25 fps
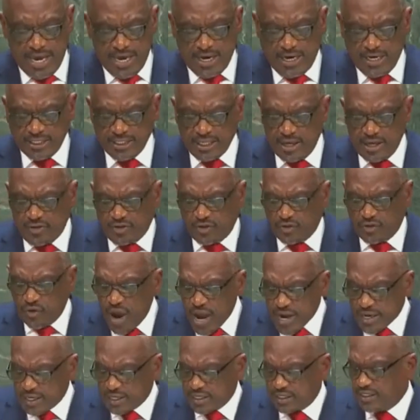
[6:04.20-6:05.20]
It is a
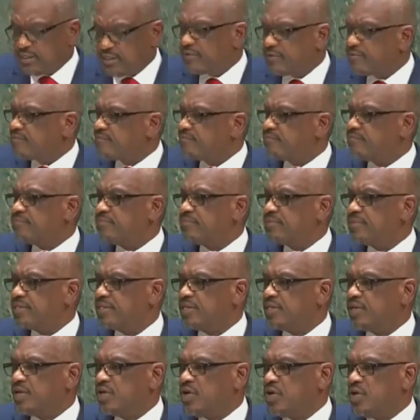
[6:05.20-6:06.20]
threat
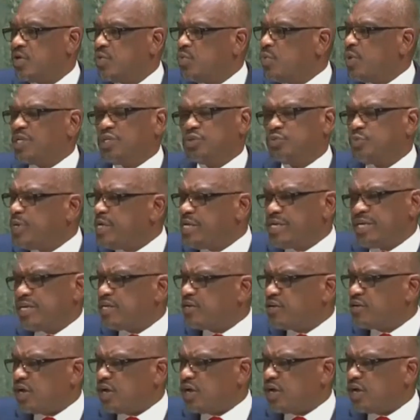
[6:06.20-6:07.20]
which we
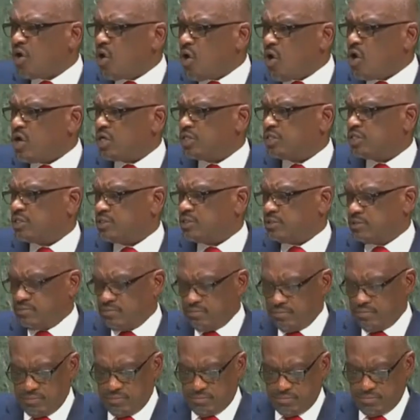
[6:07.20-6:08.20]
did not
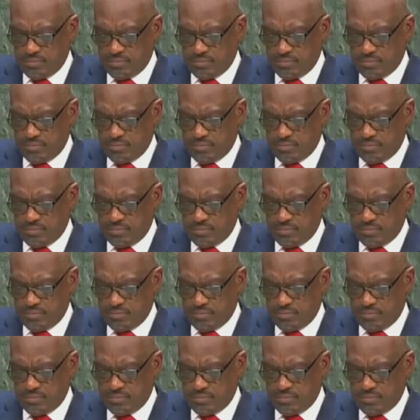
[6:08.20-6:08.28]
cause.